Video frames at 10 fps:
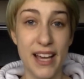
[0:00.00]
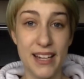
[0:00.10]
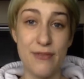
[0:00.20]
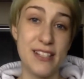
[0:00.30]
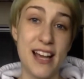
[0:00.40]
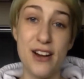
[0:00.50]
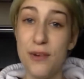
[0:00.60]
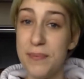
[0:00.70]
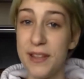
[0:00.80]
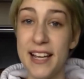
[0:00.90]
Anyways, I
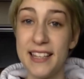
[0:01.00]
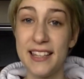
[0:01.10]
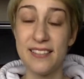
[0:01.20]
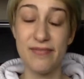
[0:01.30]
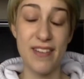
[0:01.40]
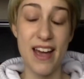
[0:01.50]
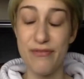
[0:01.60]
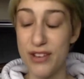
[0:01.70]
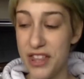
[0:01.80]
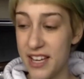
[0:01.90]
hope you liked
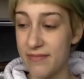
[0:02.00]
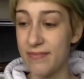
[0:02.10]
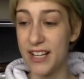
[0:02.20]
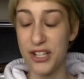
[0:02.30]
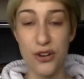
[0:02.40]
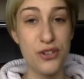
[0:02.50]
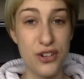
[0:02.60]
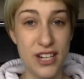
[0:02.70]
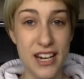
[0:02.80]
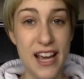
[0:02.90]
everything that I showed
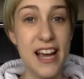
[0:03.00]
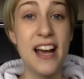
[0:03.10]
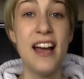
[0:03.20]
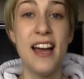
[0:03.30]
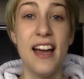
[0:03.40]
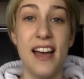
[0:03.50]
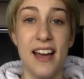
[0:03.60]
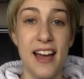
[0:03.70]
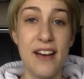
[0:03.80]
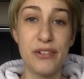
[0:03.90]
you today.
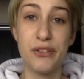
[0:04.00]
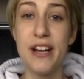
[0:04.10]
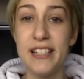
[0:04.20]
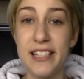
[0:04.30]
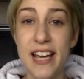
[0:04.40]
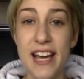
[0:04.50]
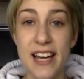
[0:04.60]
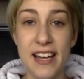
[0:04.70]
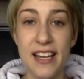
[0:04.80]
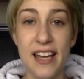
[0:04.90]
Have a great
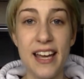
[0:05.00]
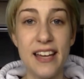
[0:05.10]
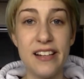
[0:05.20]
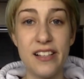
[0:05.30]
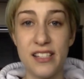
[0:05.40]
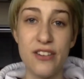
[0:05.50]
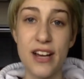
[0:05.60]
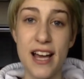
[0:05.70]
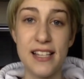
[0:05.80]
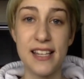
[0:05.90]
day and I'll see you
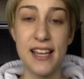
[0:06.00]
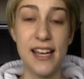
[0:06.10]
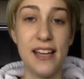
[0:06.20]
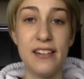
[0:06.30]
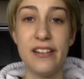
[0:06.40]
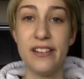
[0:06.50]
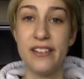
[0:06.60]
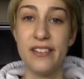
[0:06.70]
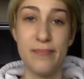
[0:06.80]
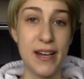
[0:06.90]
guys in
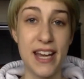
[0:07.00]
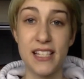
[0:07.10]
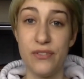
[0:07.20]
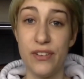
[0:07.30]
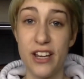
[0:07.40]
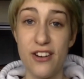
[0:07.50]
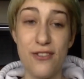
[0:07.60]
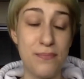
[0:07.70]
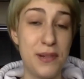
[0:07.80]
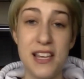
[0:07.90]
my next
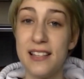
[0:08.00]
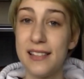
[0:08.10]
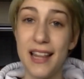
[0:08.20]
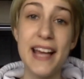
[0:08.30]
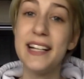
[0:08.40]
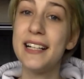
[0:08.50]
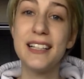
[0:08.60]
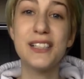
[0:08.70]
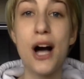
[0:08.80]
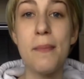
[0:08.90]
video. Please like,
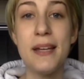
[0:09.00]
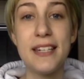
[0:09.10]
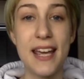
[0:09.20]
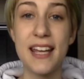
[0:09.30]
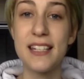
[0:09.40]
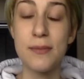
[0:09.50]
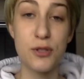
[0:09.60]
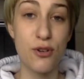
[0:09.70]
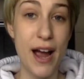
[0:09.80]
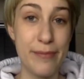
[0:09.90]
comment, and
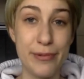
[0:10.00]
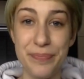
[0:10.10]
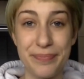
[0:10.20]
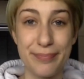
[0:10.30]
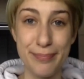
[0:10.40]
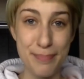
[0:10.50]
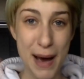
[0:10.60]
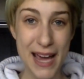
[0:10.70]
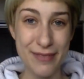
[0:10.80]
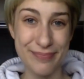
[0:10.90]
subscribe. Bye!